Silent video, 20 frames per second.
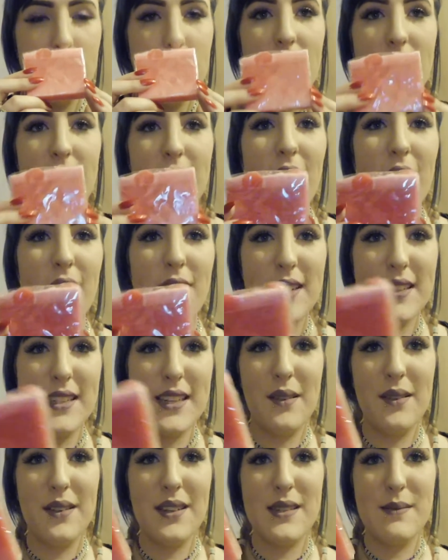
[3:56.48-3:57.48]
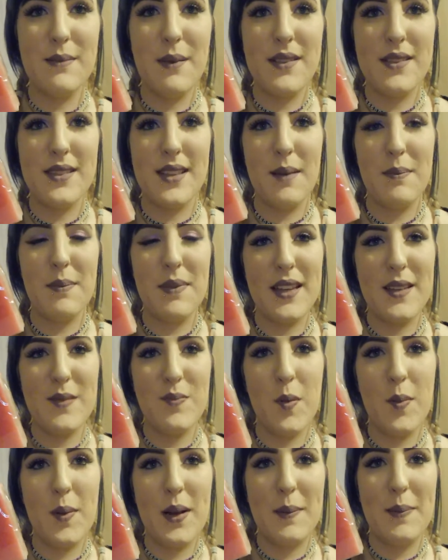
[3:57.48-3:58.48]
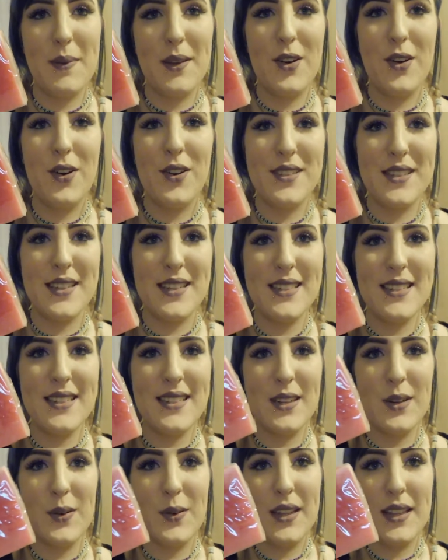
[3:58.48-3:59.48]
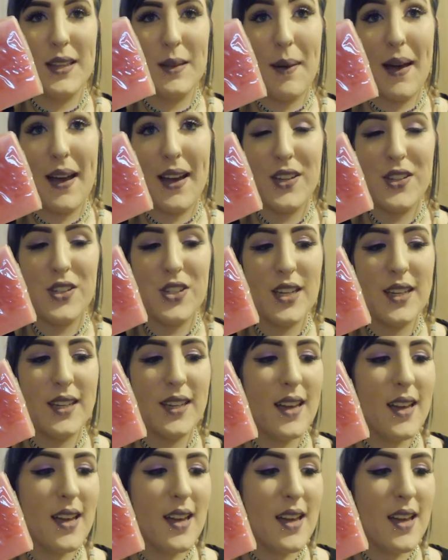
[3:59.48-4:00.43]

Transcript: I can't really tell what it smells like, but that's probably because it's still in the packaging.